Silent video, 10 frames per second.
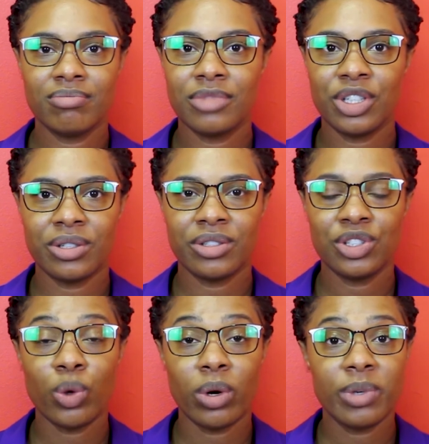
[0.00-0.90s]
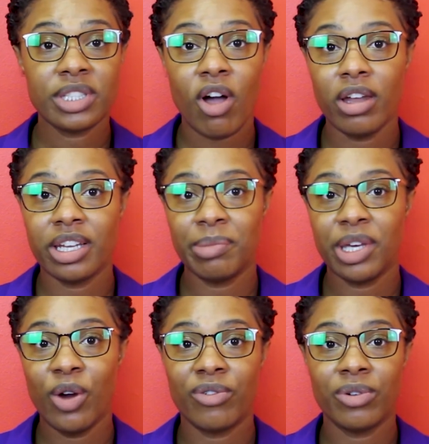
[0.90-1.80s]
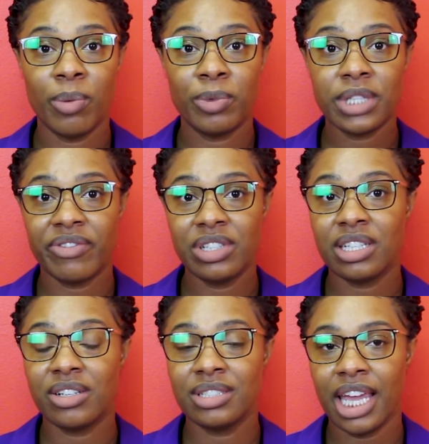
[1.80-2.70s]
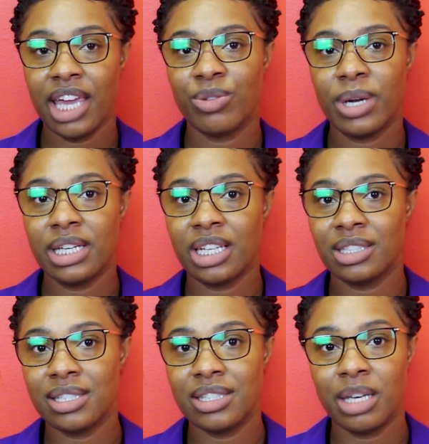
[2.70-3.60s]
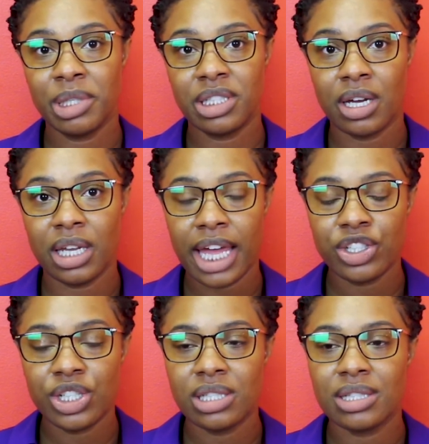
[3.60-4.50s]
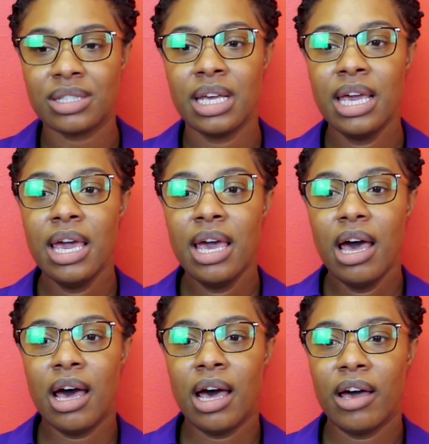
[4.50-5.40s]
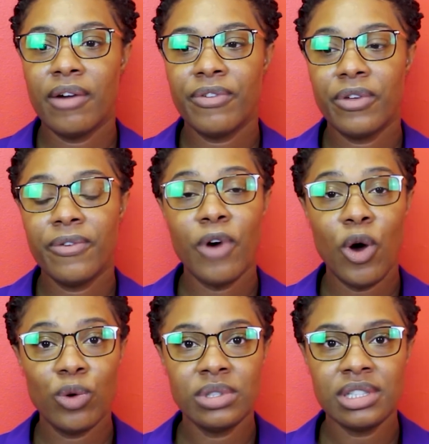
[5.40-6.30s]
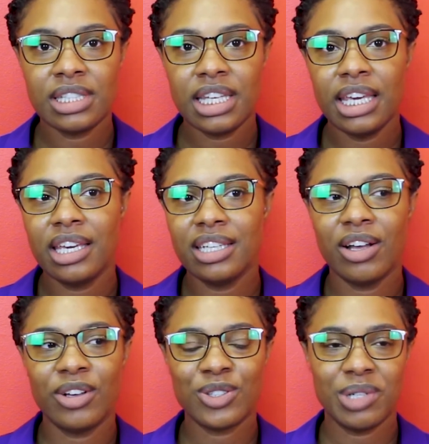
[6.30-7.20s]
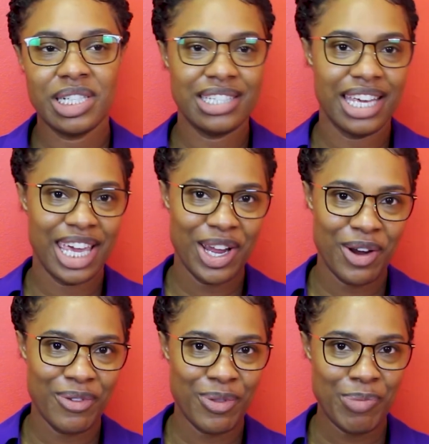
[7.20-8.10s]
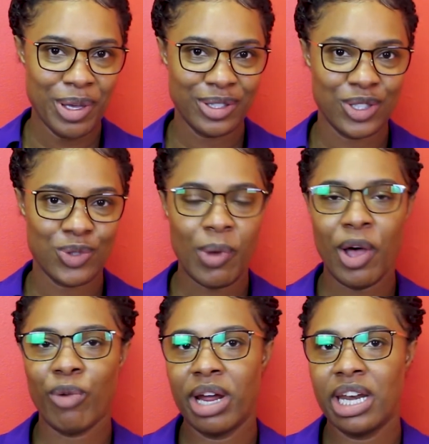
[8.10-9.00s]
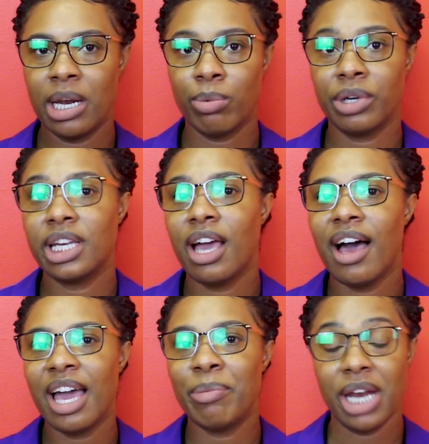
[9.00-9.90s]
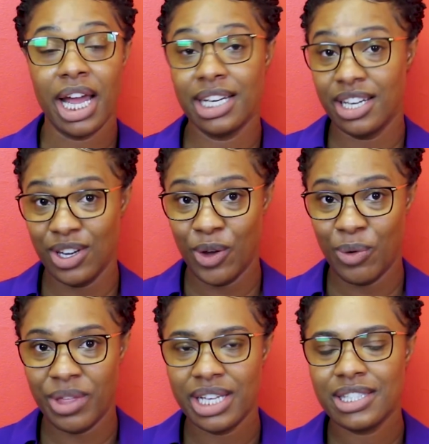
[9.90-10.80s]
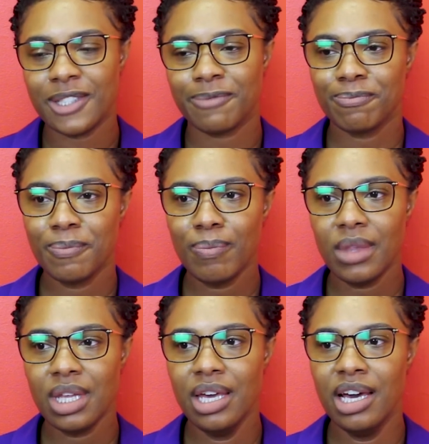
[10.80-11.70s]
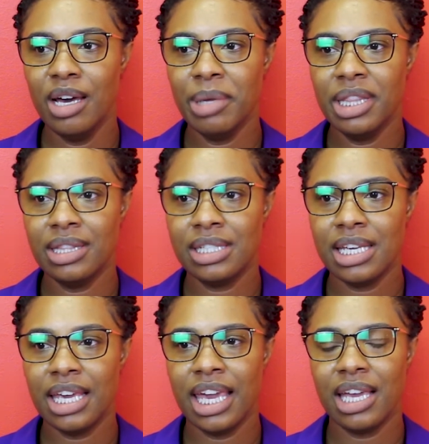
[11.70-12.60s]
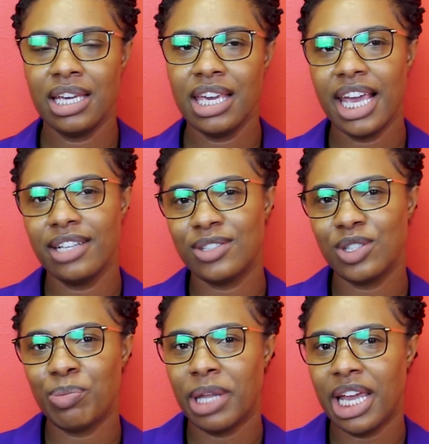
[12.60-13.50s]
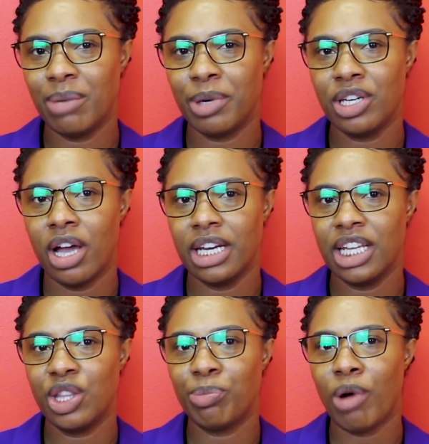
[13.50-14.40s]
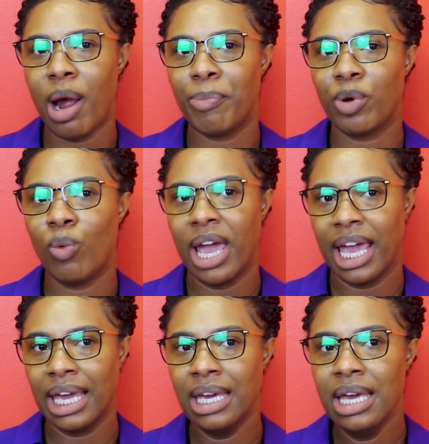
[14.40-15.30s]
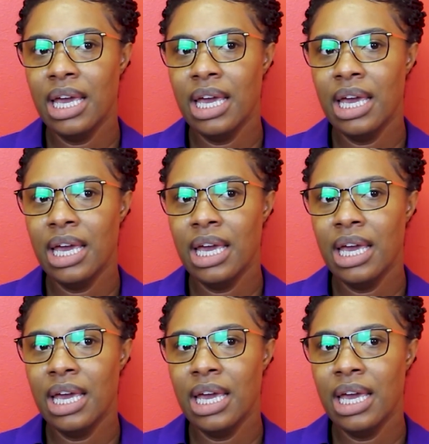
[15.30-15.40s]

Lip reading: The store was calling me over almost every single day, threatening to send me to collections. For the phones, he also didn't take care of the bills as well, ran it up really high, but I didn't know this. And he canceled the plan, but not in the proper way.